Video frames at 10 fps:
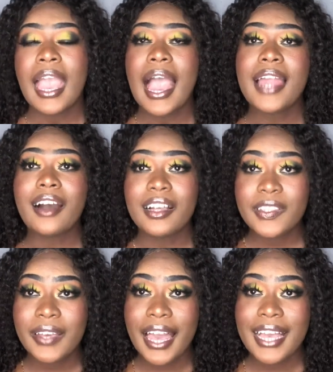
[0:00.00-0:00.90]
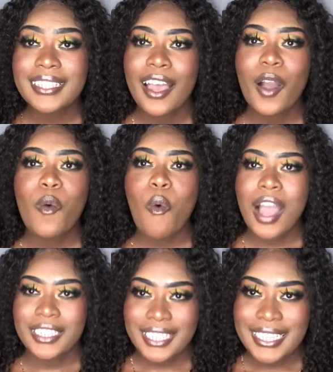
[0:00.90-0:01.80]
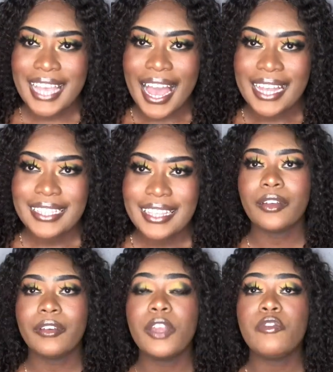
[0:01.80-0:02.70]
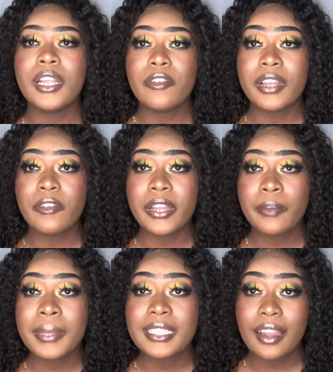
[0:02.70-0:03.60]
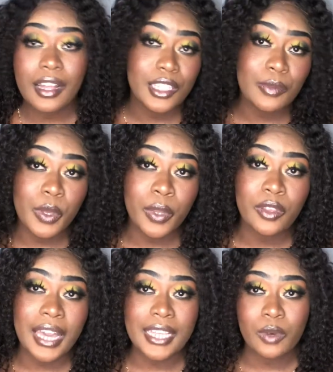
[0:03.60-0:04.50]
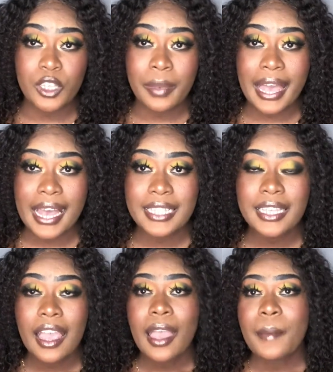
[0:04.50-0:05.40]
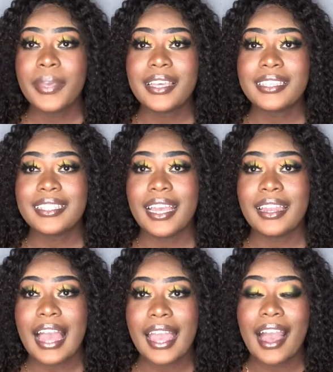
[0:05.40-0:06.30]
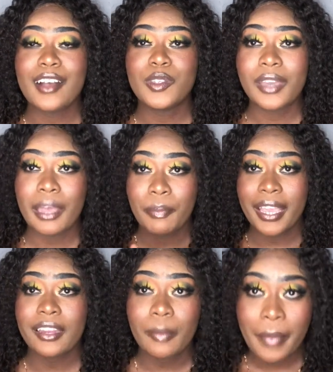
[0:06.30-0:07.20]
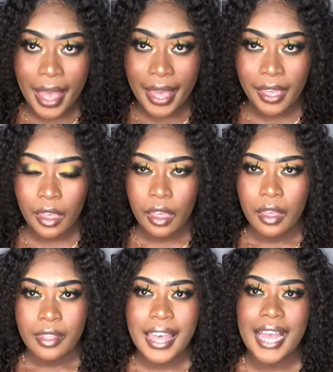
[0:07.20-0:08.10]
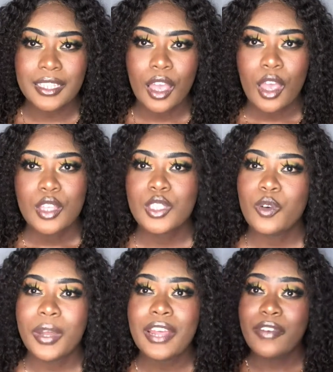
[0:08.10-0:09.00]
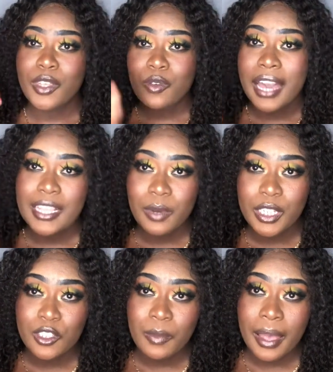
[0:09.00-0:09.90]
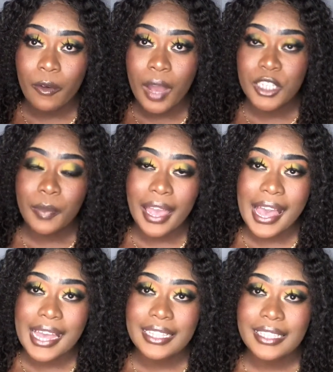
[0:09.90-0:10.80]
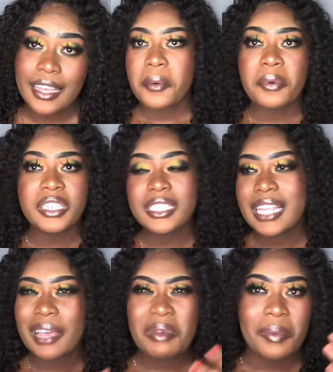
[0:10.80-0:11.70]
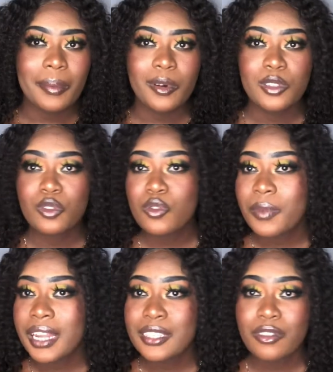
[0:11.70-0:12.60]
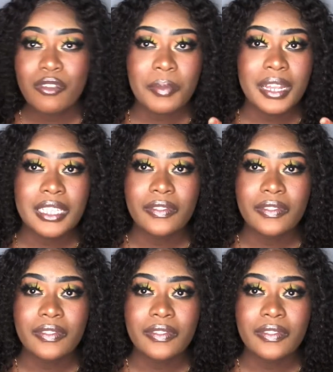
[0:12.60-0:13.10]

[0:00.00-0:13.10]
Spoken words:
And also, guys, watch these ads. It really means a lot to me when you guys watch my ads, because then I also get paid by that. So whenever you guys watch my ads, which is like maybe about 2 minutes, 3 minutes